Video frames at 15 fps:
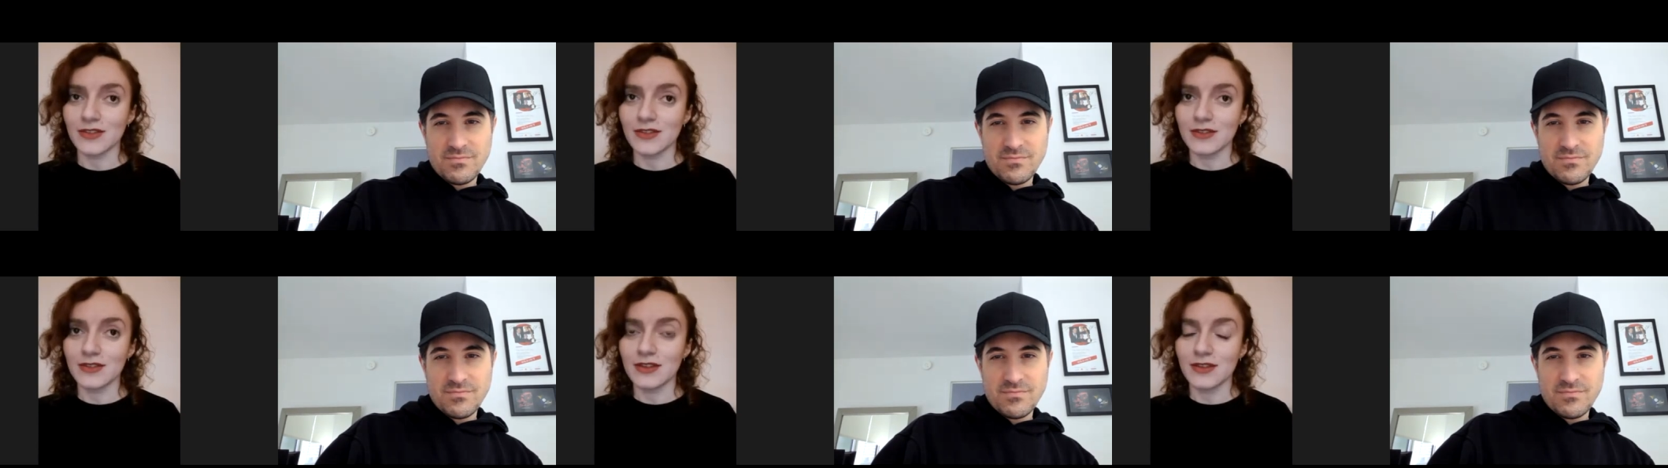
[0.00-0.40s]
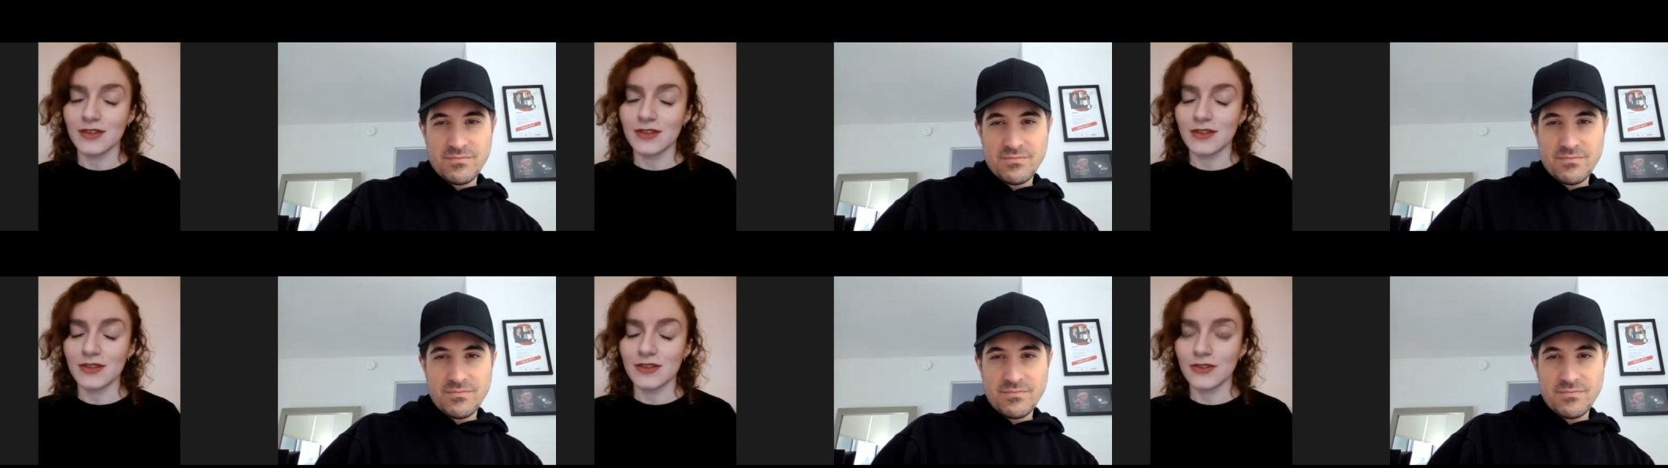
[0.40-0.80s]

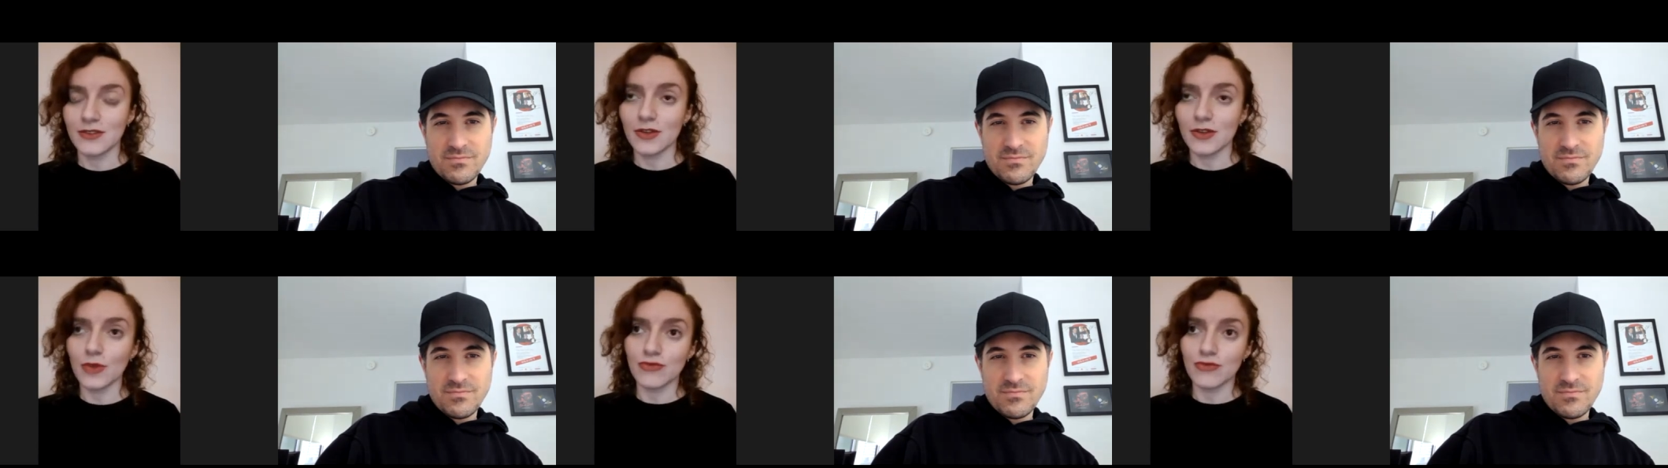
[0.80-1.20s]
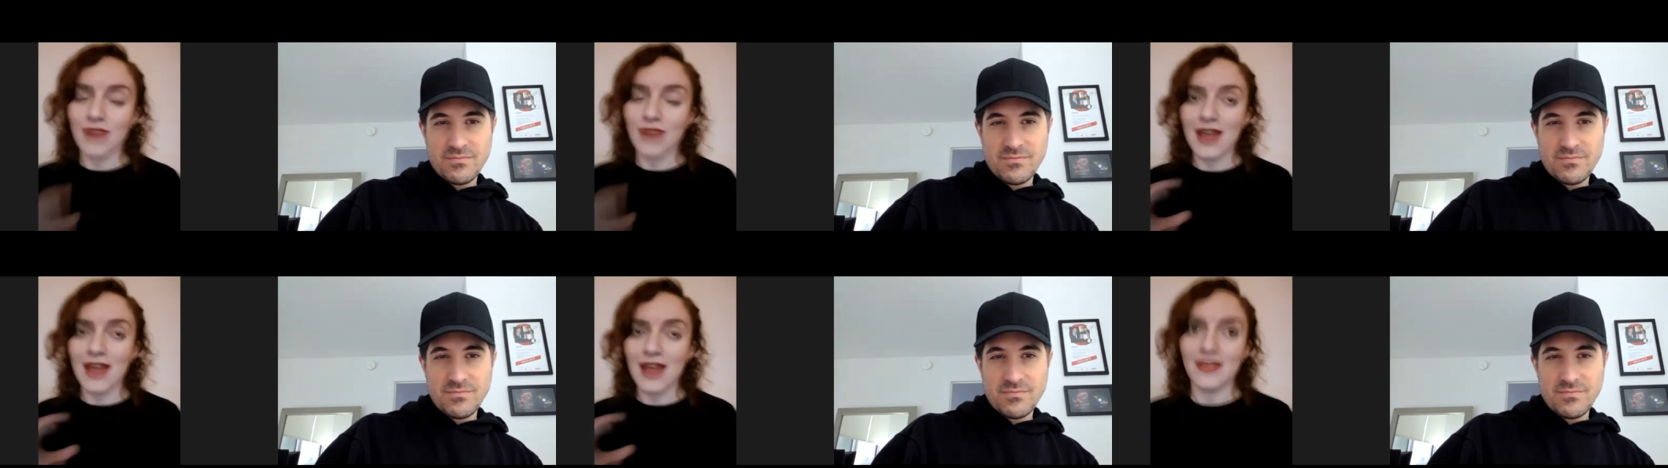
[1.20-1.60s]
Speaker 1: it's so
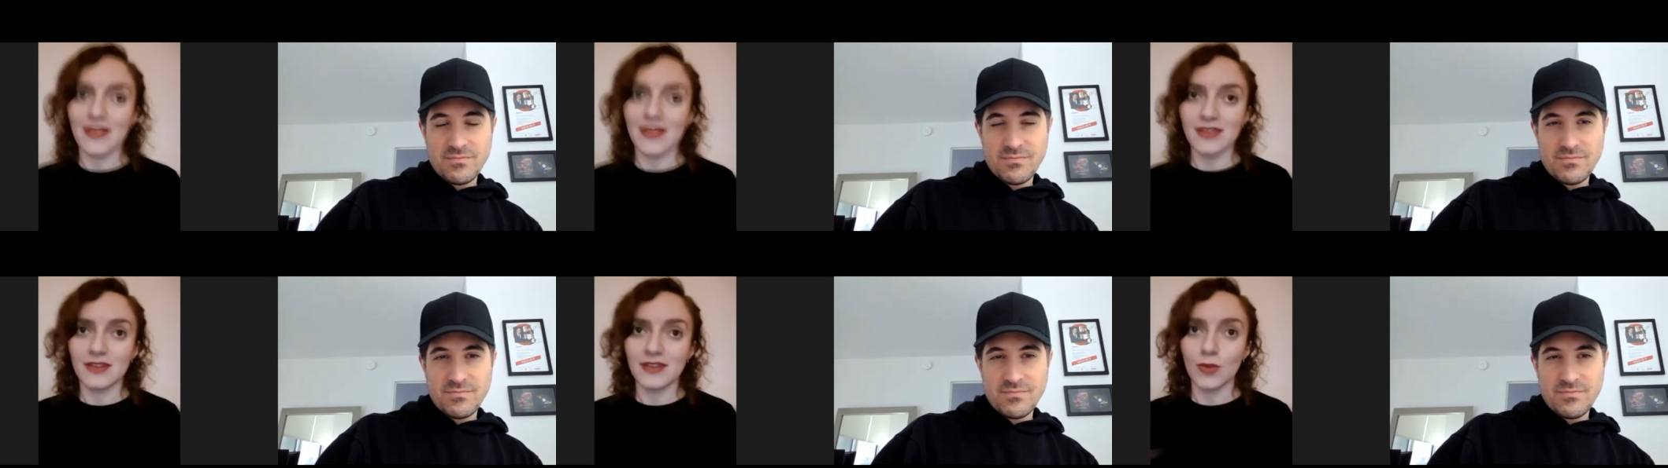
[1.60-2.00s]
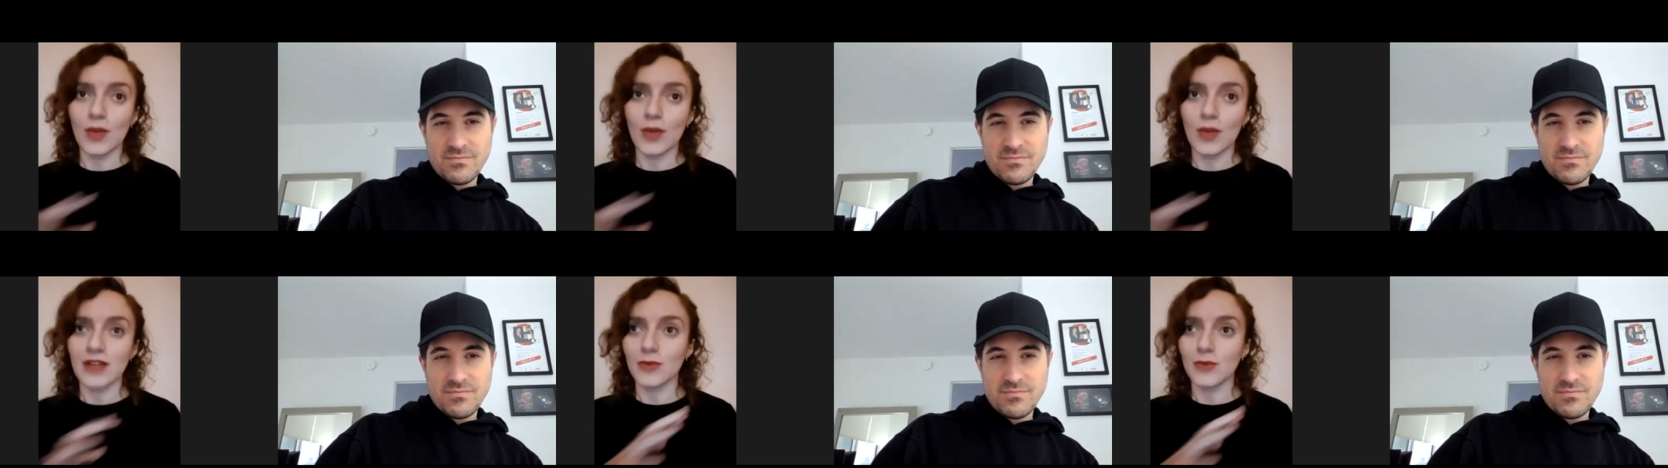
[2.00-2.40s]
rare that this is a
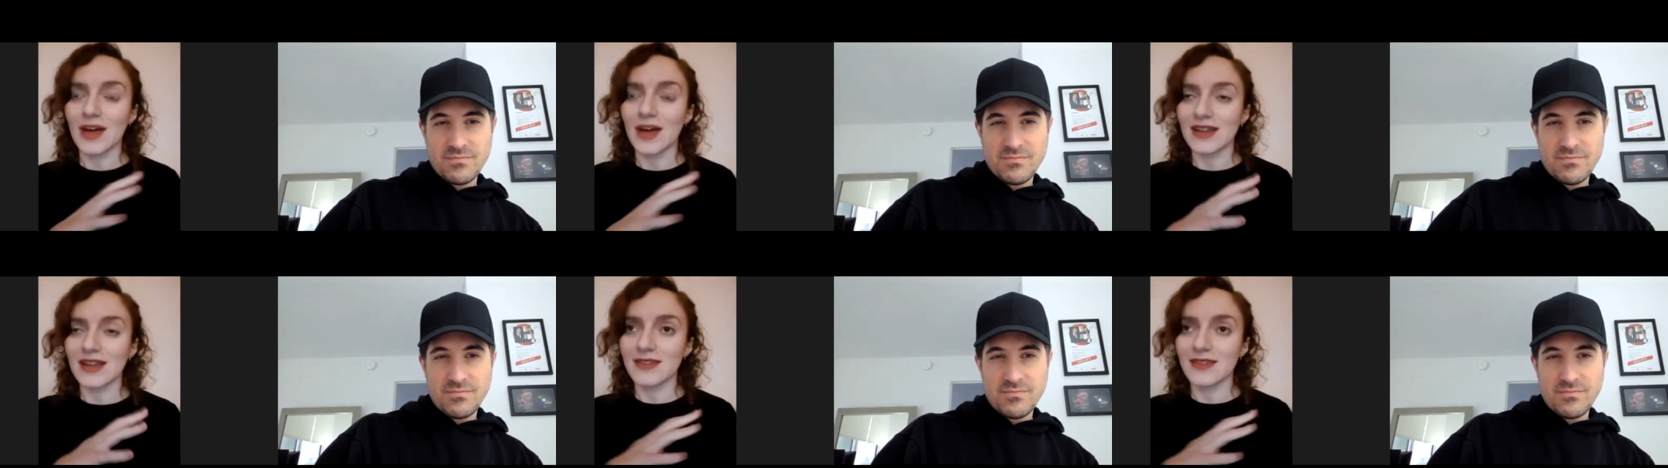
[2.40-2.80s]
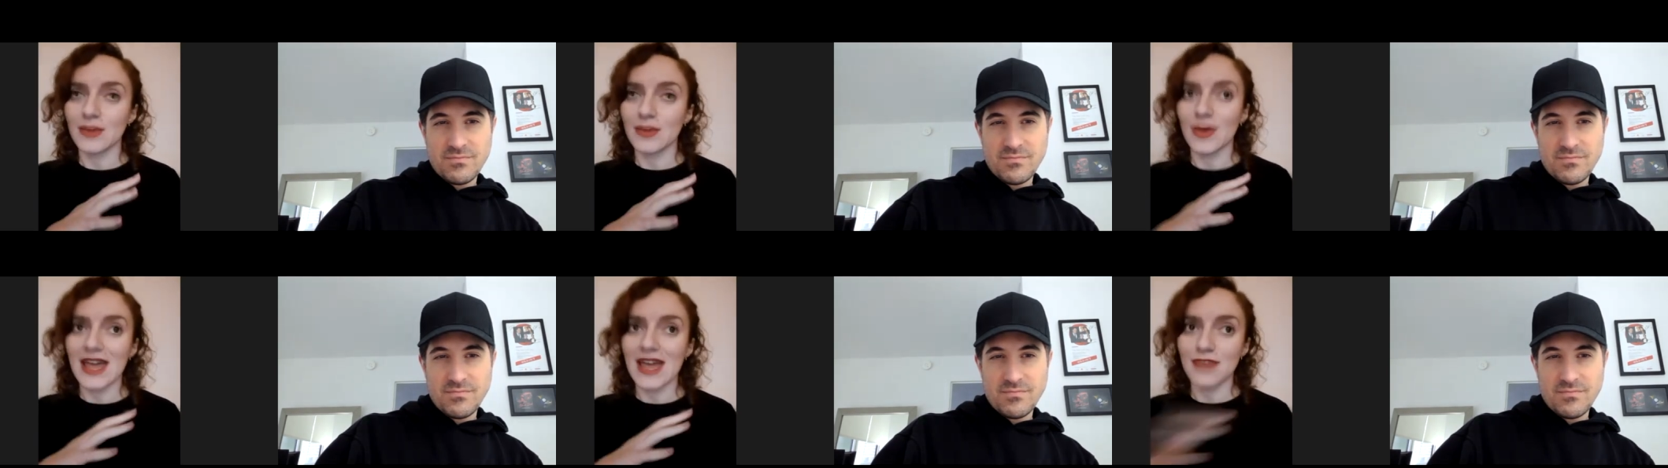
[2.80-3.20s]
worldwide thing
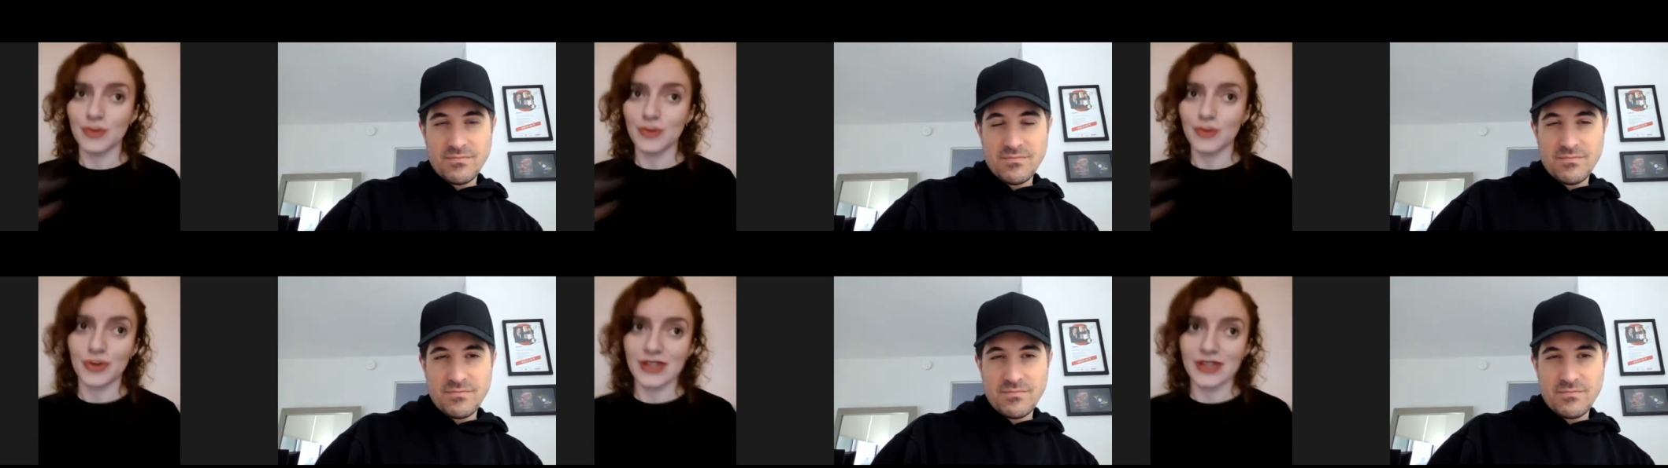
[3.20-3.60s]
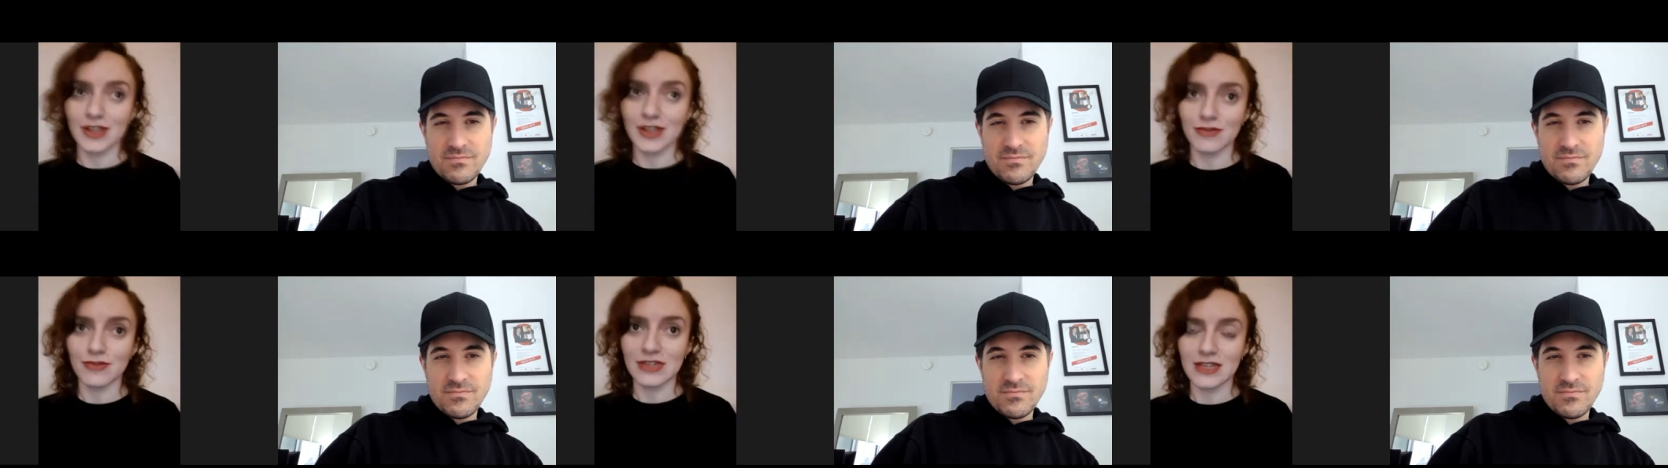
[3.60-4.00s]
where everybody
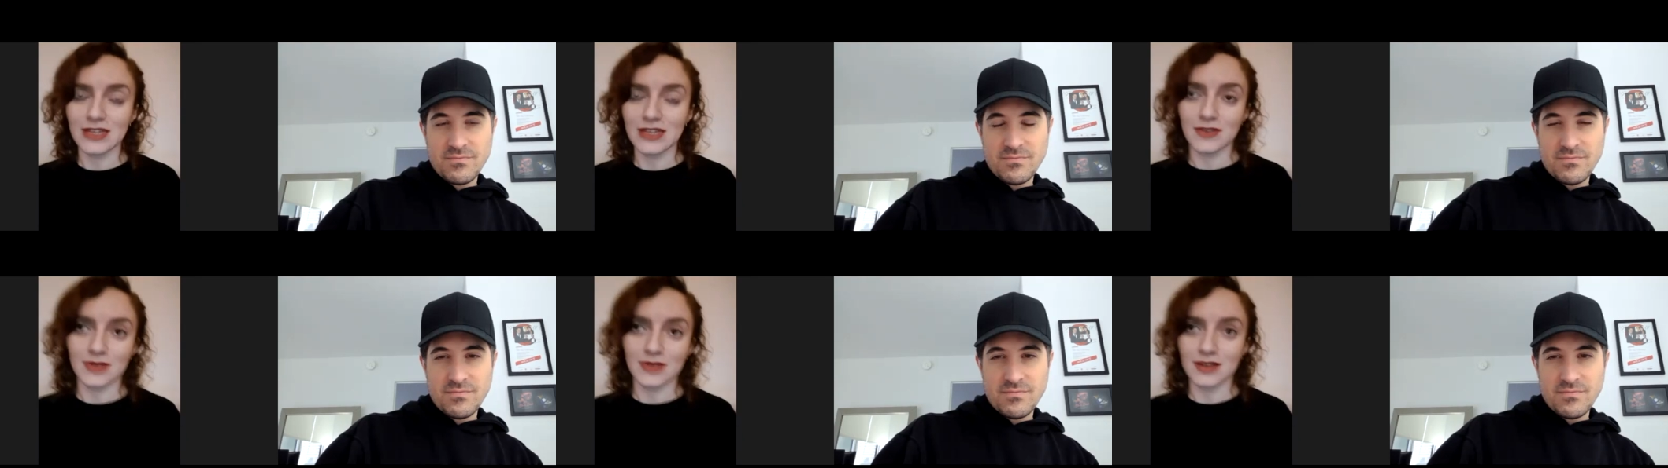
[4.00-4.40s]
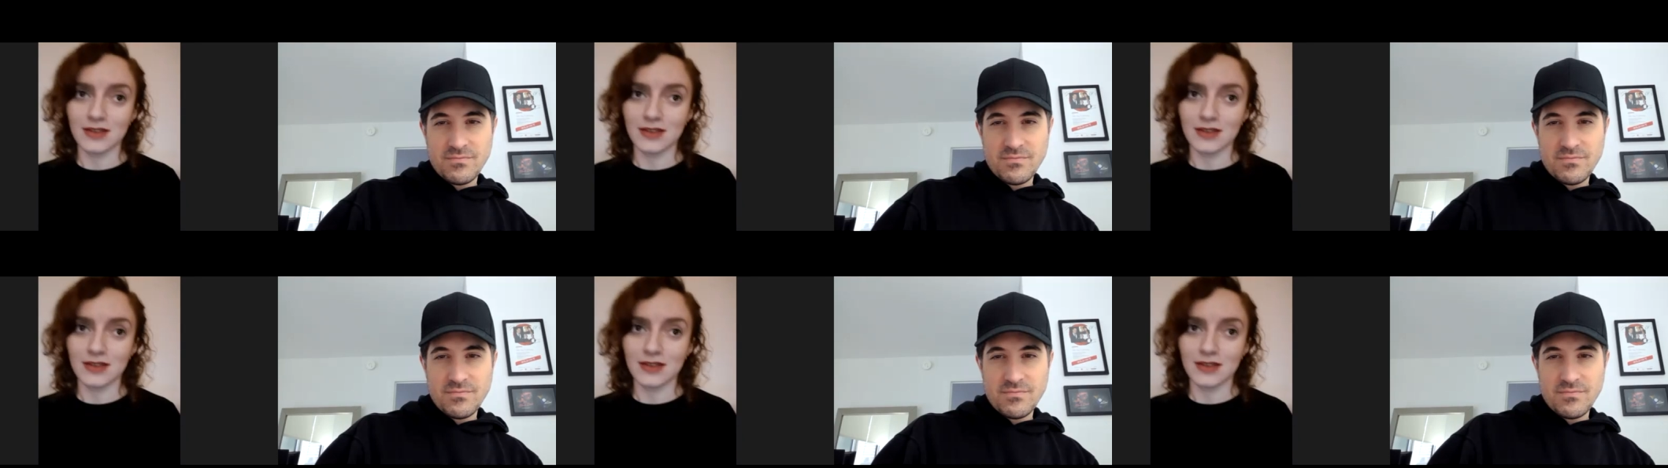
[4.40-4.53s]
can relate to it